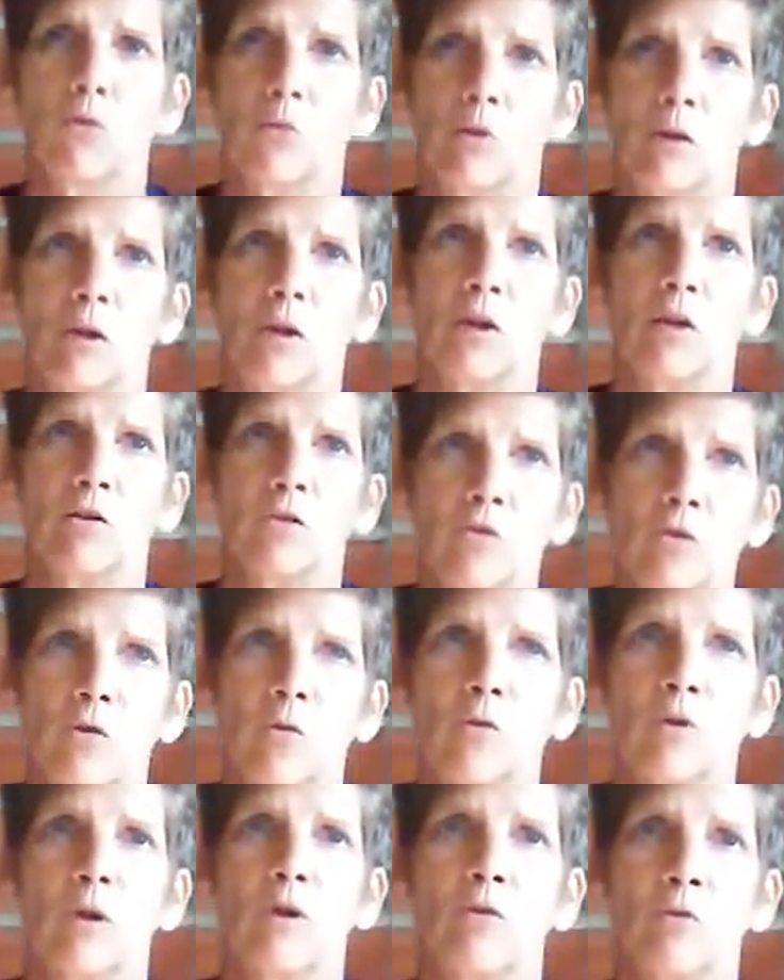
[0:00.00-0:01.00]
3,
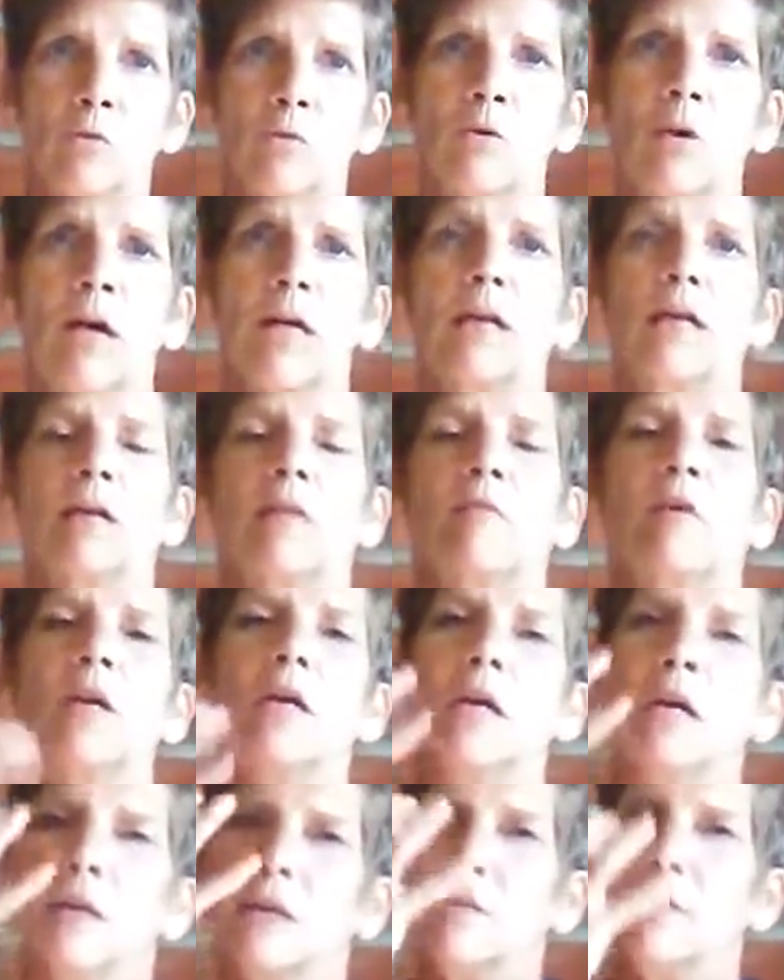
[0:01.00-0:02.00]
2, and do negative,
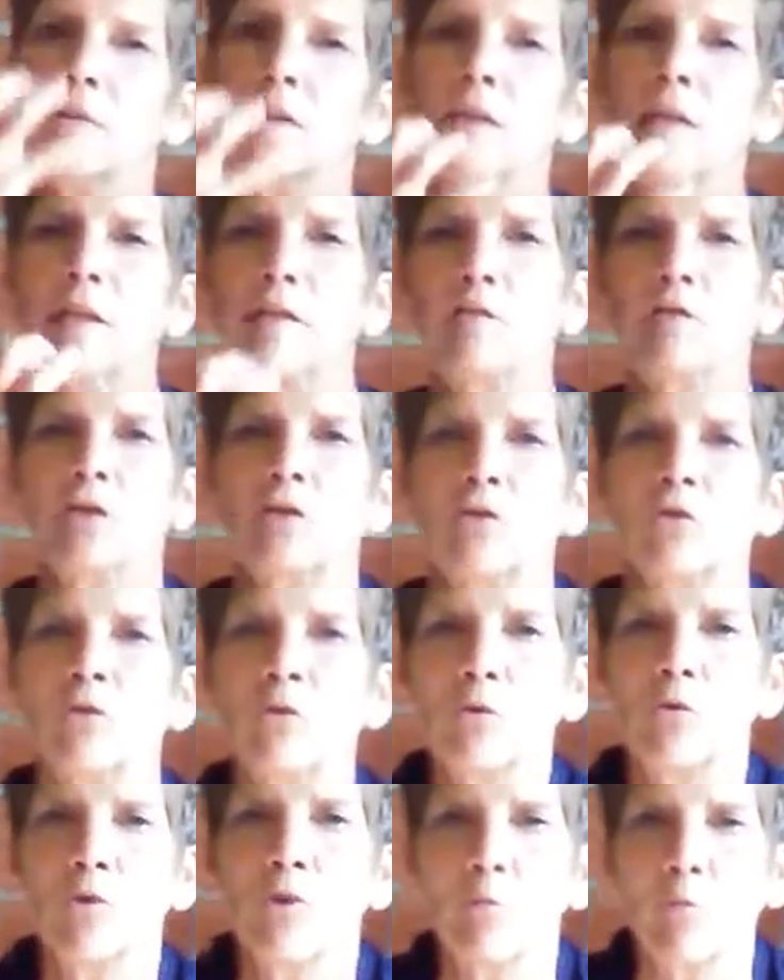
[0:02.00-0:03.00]
because then they start to
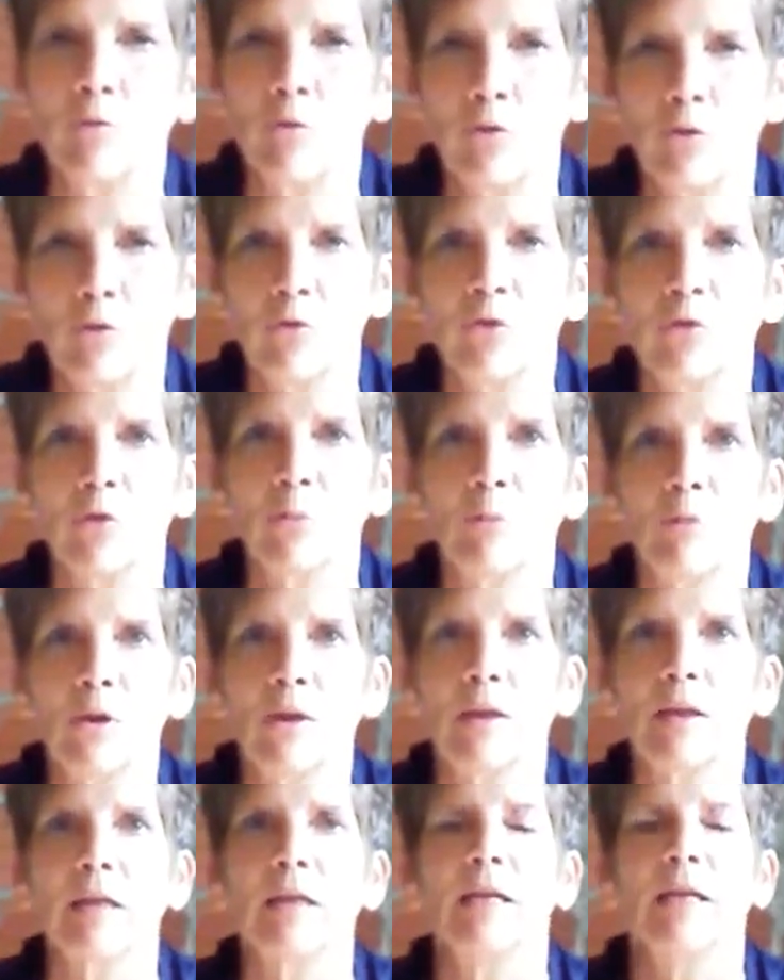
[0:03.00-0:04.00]
lose their
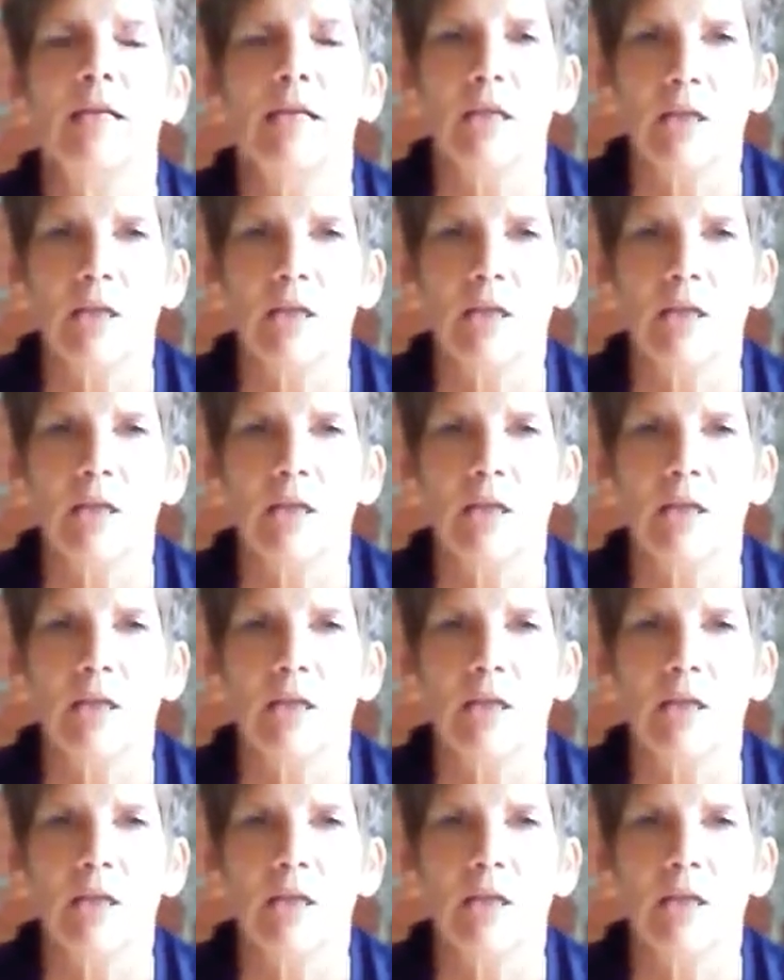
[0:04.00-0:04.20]
breathing.